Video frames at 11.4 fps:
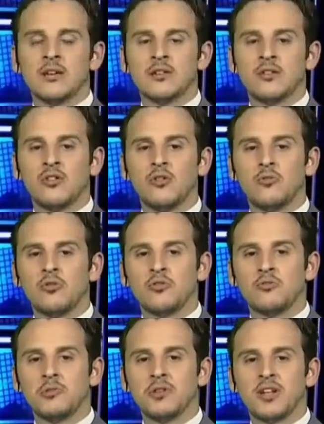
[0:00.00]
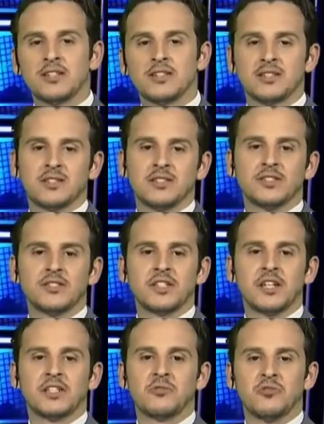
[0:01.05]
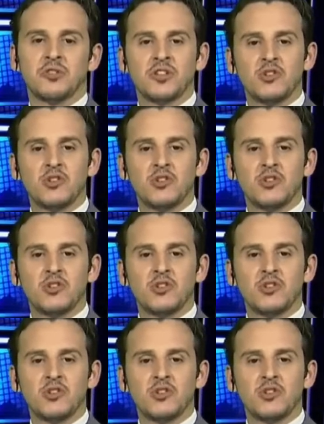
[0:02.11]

The whole world mobilizes in solidarity with